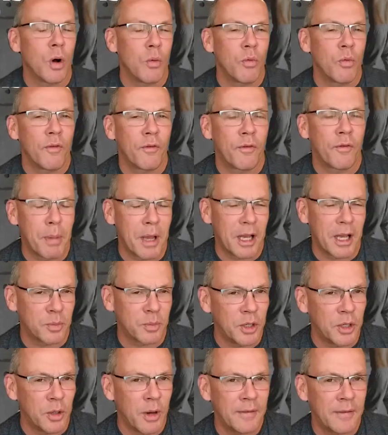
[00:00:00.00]
Well,
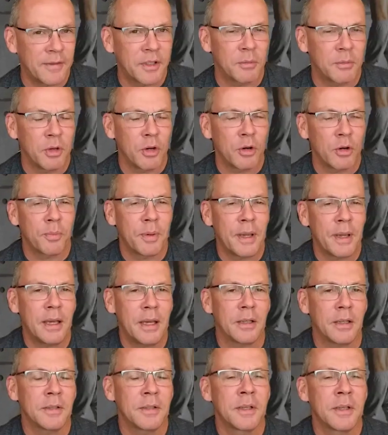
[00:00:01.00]
because we do have some
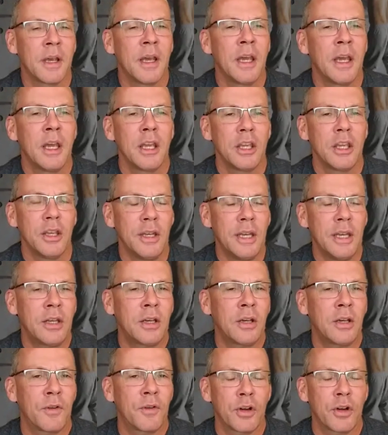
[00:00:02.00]
Europeans, you need
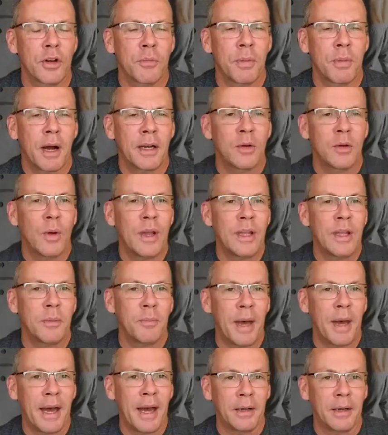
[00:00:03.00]
to convert your body weight
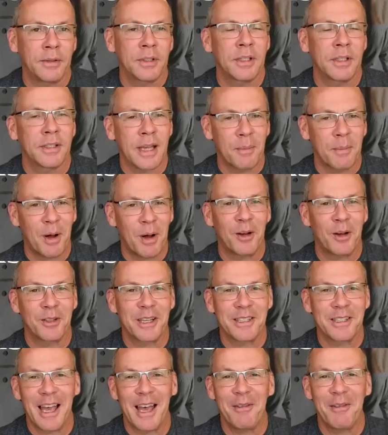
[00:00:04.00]
to pounds, because I
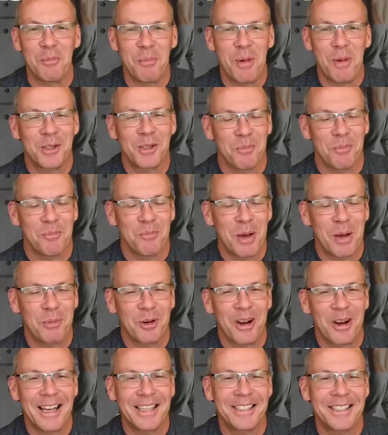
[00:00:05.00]
apologize, I haven't
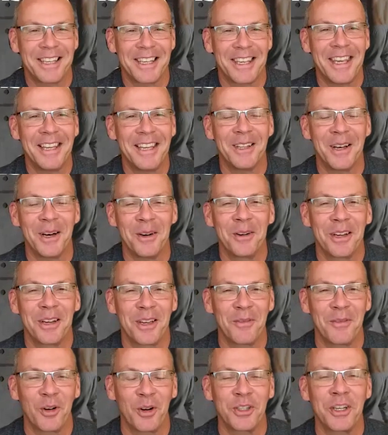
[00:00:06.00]
memorized the kilo
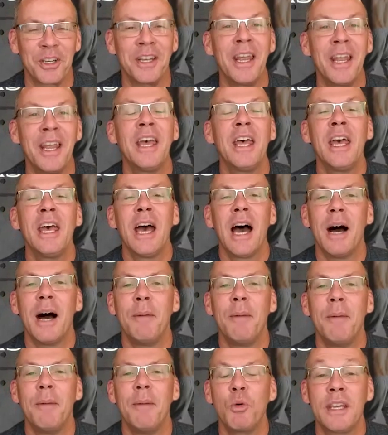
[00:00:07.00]
conversion.
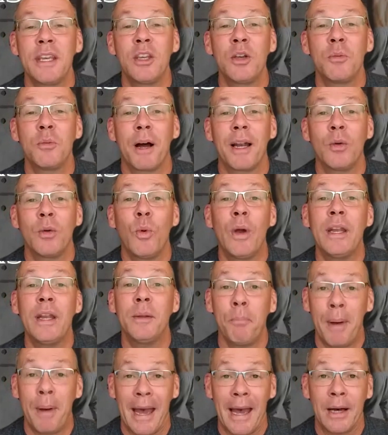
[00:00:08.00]
You want to take your body
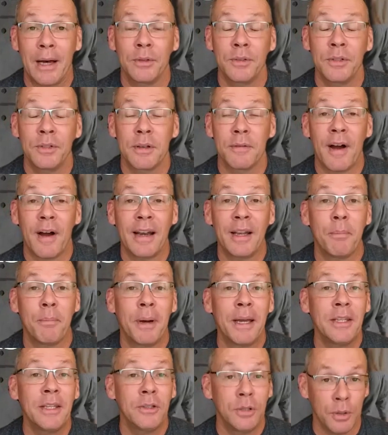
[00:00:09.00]
weight in pounds,
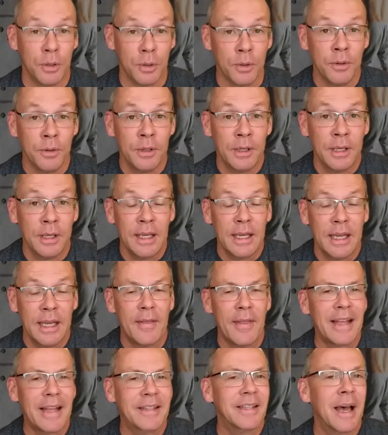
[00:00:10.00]
divide it by 2,
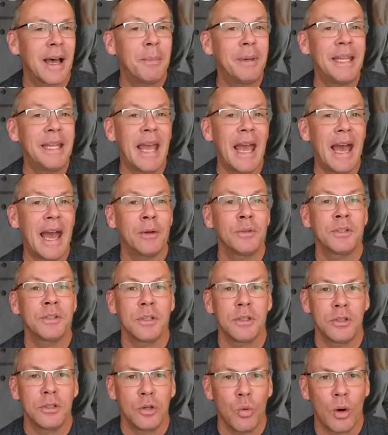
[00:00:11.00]
and that's how many
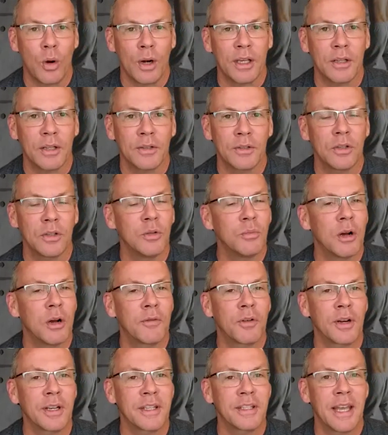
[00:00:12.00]
ounces you want to consume
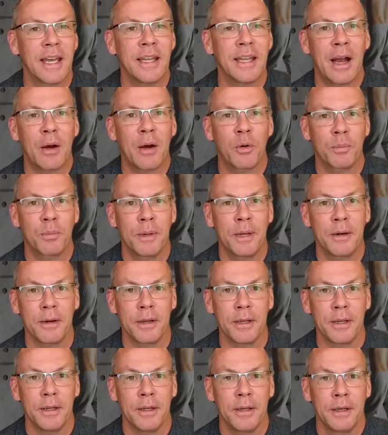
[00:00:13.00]
over a 10-hour
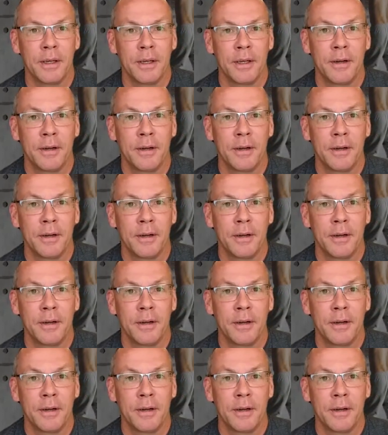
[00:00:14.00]
period.